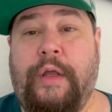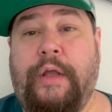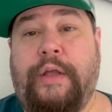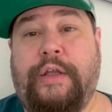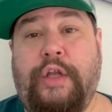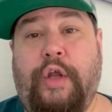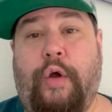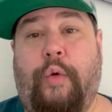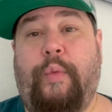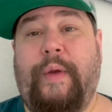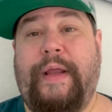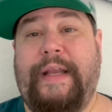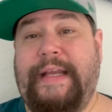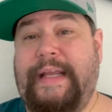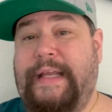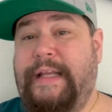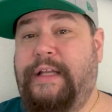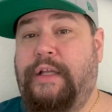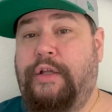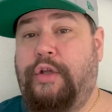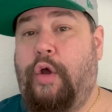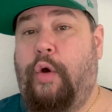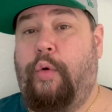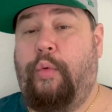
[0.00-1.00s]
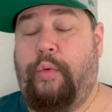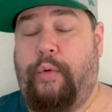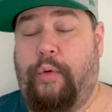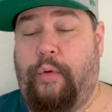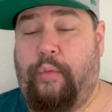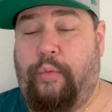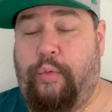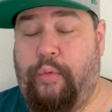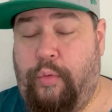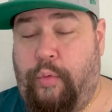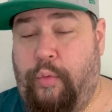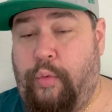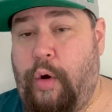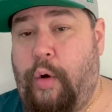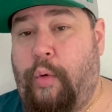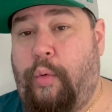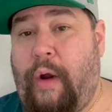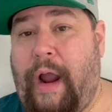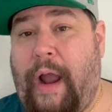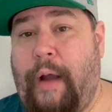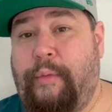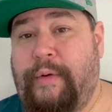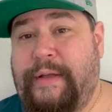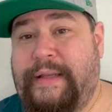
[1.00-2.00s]
You know, we need to know where
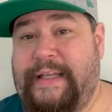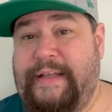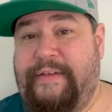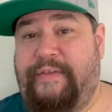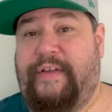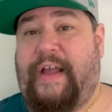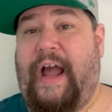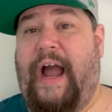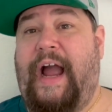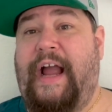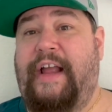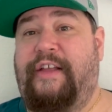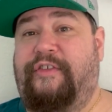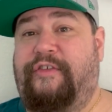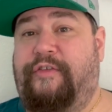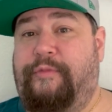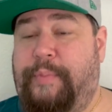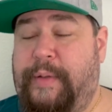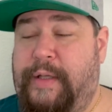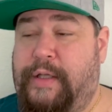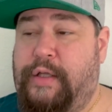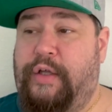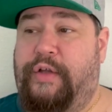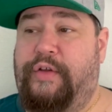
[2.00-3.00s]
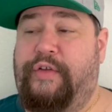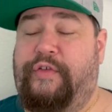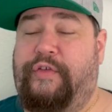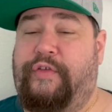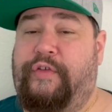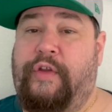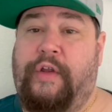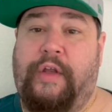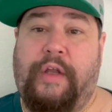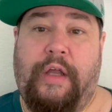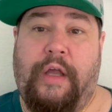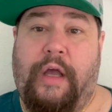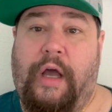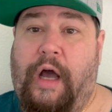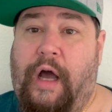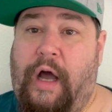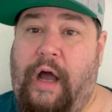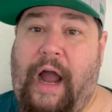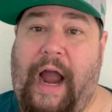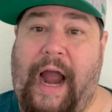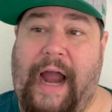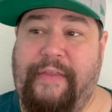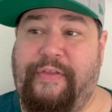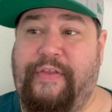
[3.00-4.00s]
we're at with these guys because
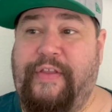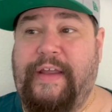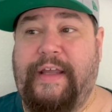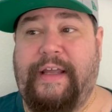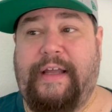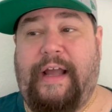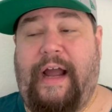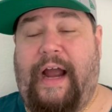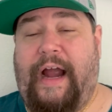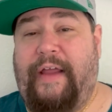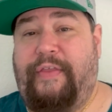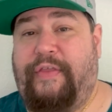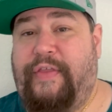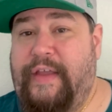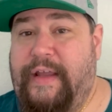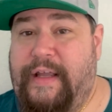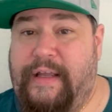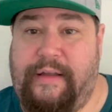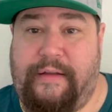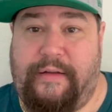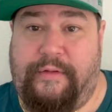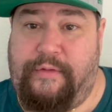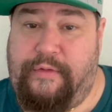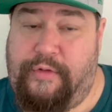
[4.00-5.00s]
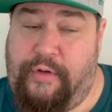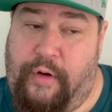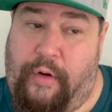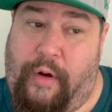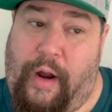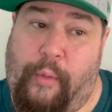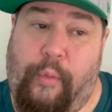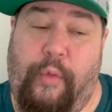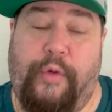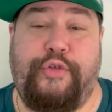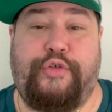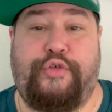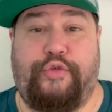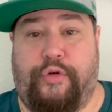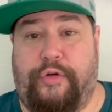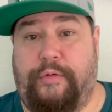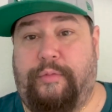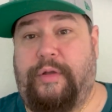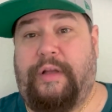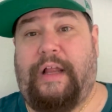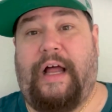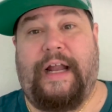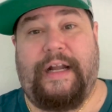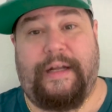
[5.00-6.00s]
uh, I think I think you know I want Jordan
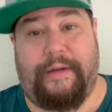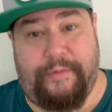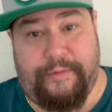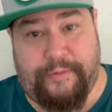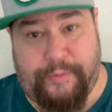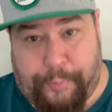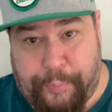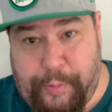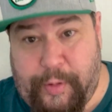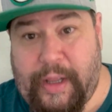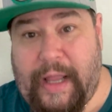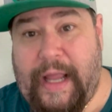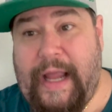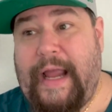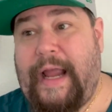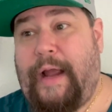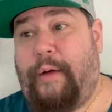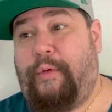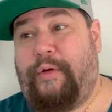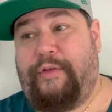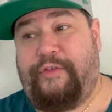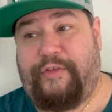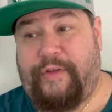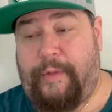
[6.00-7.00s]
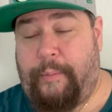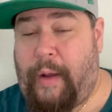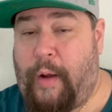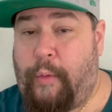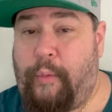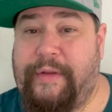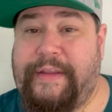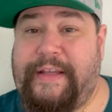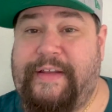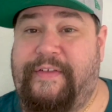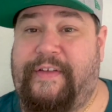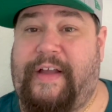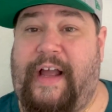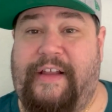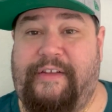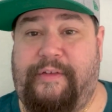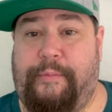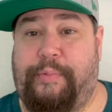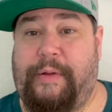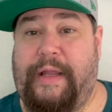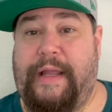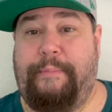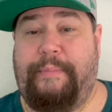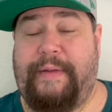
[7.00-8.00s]
Mailata to play. I want him. I want these guys to
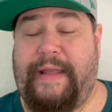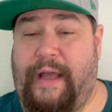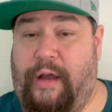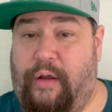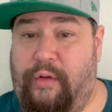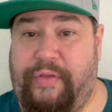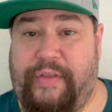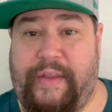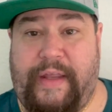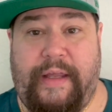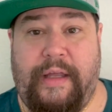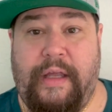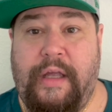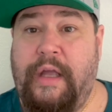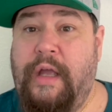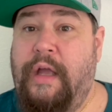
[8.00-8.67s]
play and be healthy.